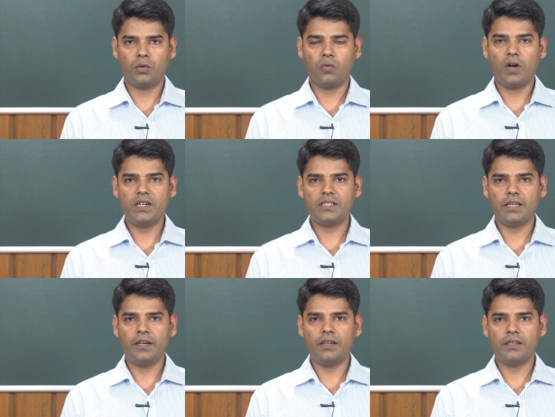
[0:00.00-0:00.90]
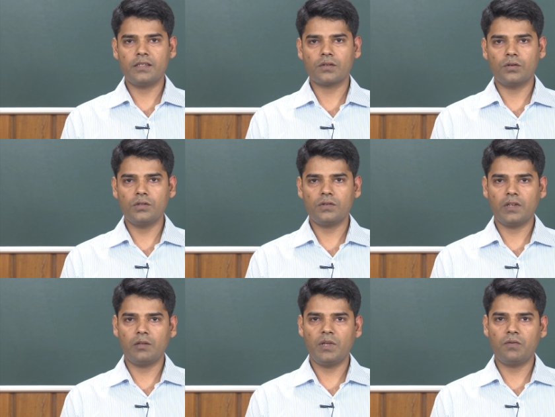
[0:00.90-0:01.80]
Towards the end in this course, we
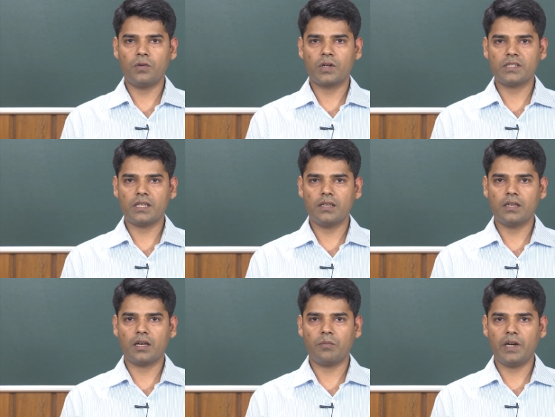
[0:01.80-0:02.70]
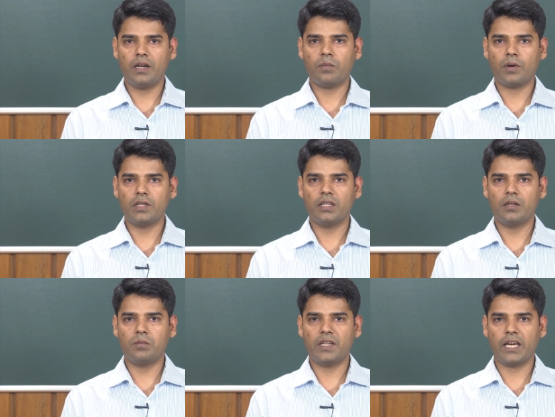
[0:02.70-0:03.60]
will be focusing a bit upon
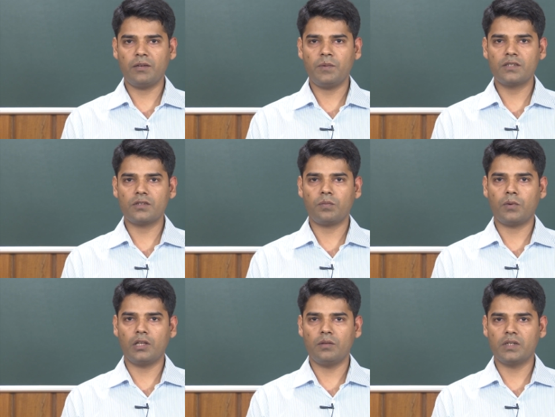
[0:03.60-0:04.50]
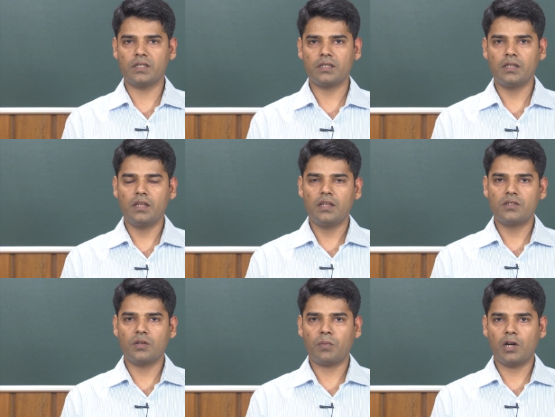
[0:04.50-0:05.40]
the dynamics of polymers.
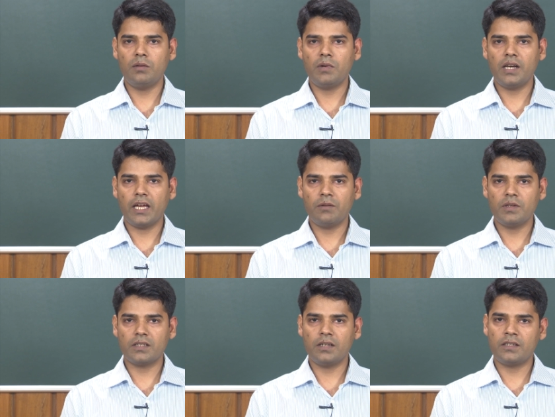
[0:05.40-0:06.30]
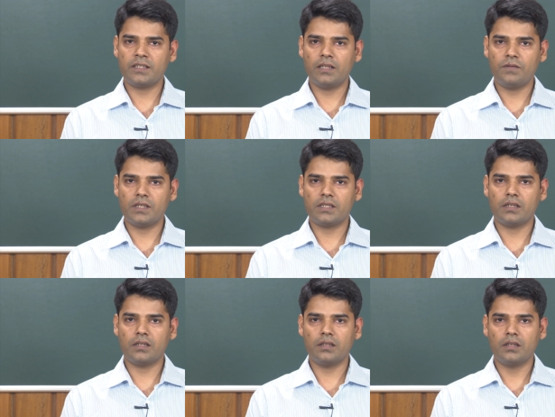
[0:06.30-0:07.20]
So, polymer dynamics in itself is
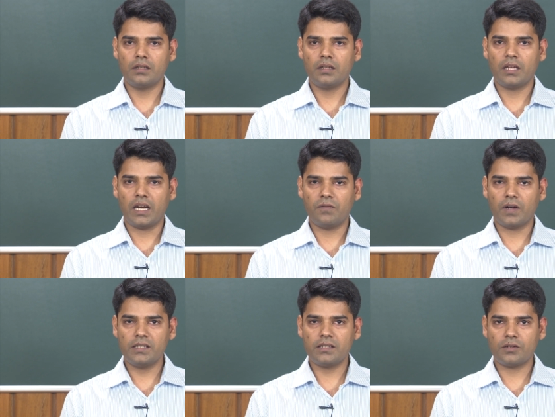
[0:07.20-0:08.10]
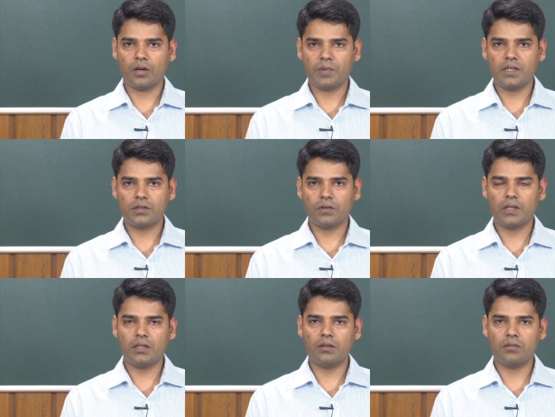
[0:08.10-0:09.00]
a advanced topic. So, we
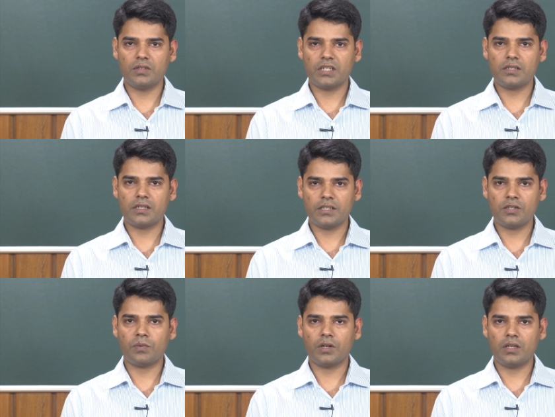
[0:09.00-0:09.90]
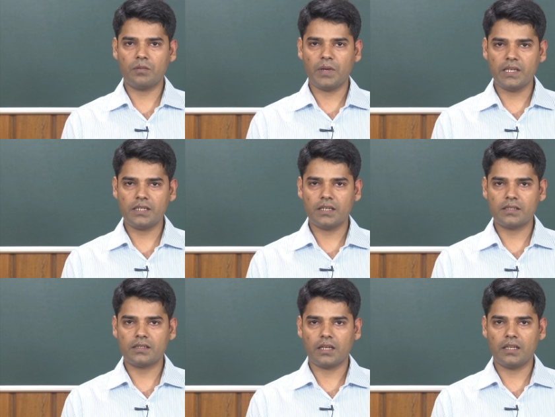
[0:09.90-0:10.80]
will just touch upon the
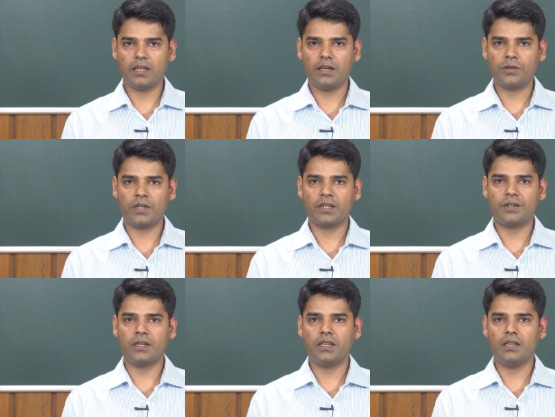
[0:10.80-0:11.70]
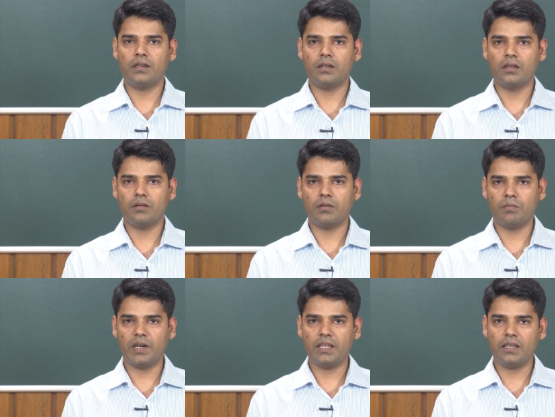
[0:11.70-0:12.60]
basics and the introductory
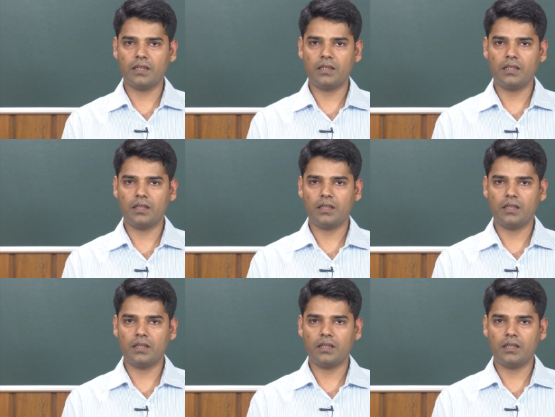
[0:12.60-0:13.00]
material